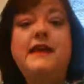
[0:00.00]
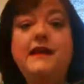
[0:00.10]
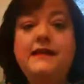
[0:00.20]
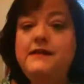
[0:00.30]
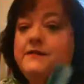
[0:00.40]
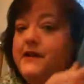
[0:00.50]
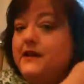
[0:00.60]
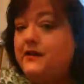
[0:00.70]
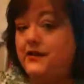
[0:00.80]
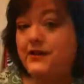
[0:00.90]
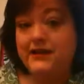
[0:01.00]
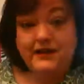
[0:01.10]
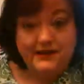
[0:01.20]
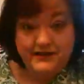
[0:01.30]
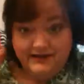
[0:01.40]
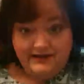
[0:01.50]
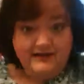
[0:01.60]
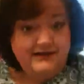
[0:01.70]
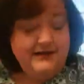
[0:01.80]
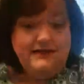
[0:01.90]
That is my look.
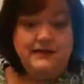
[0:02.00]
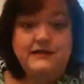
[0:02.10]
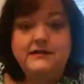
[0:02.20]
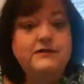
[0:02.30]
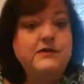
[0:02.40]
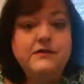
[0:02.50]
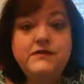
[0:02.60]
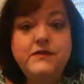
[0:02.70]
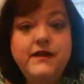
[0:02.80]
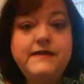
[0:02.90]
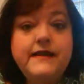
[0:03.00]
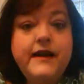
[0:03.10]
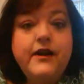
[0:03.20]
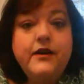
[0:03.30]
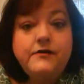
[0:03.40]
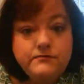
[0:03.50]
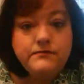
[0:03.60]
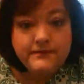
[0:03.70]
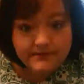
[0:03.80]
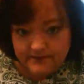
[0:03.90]
Excuse the crazy hair.